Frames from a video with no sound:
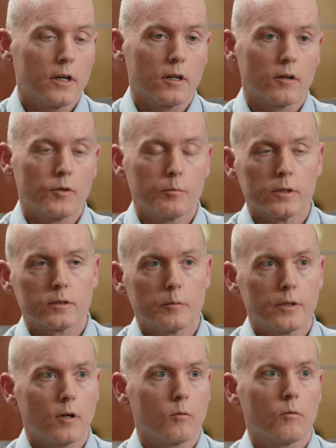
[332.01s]
If you put
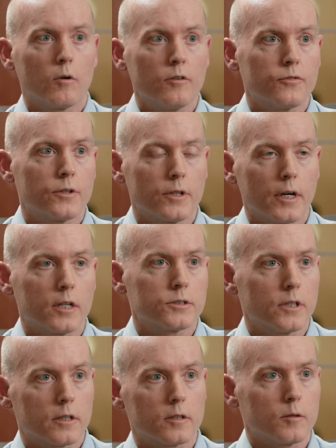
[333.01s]
somebody on warfarin, you got
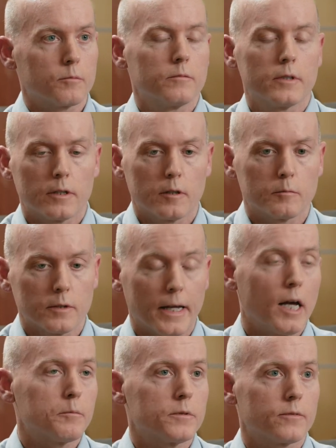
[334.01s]
to check their
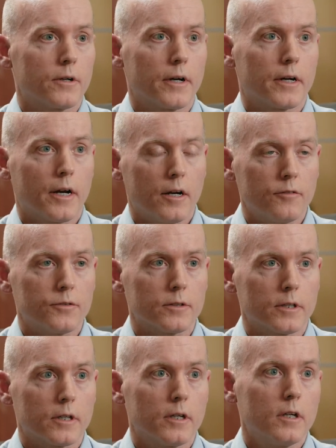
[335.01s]
labs very
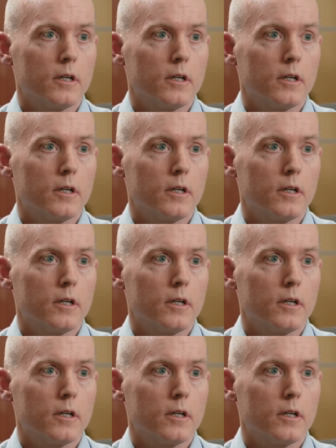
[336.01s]
carefully.